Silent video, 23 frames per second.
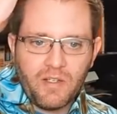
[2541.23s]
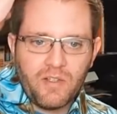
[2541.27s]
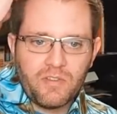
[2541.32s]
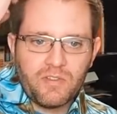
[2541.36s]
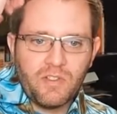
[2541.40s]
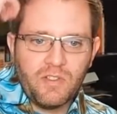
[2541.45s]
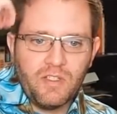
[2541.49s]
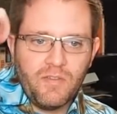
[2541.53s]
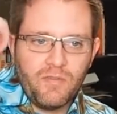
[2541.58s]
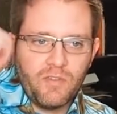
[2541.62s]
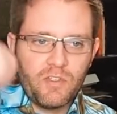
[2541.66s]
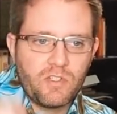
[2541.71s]

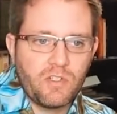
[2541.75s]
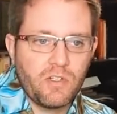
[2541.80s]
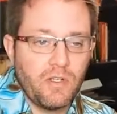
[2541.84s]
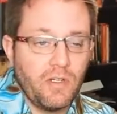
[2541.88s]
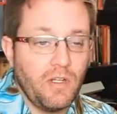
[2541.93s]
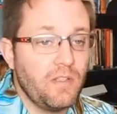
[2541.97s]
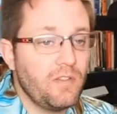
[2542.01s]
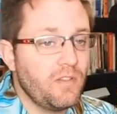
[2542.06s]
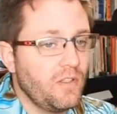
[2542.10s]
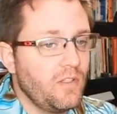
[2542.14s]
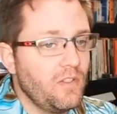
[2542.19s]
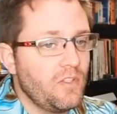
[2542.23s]
Also love the shirt.
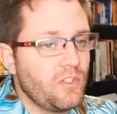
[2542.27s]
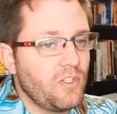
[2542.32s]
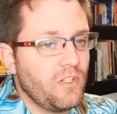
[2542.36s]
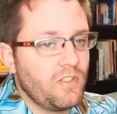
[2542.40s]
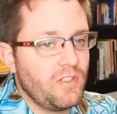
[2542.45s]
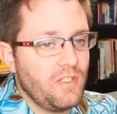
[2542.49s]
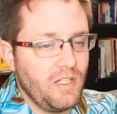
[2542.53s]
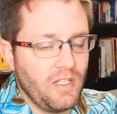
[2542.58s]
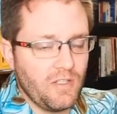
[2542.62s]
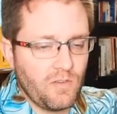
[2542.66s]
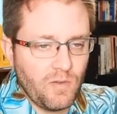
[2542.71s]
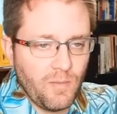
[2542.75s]
It is a good shirt
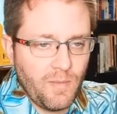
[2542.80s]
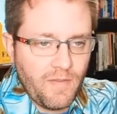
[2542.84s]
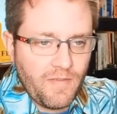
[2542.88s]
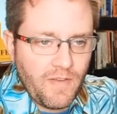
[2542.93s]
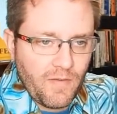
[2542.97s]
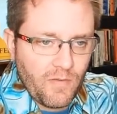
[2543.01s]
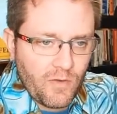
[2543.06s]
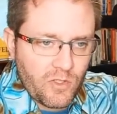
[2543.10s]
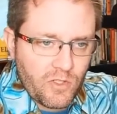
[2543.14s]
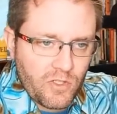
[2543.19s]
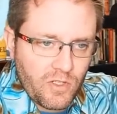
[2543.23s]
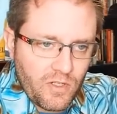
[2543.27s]
today. It's one of my
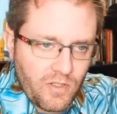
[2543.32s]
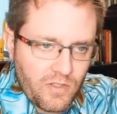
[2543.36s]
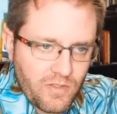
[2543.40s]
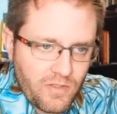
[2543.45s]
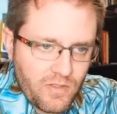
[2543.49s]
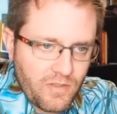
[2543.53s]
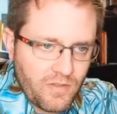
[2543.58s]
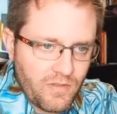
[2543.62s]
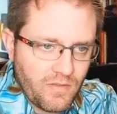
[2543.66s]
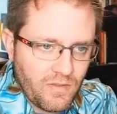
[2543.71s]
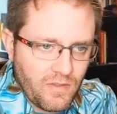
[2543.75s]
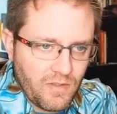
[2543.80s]
favorite
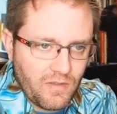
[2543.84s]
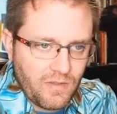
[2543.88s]
shirts.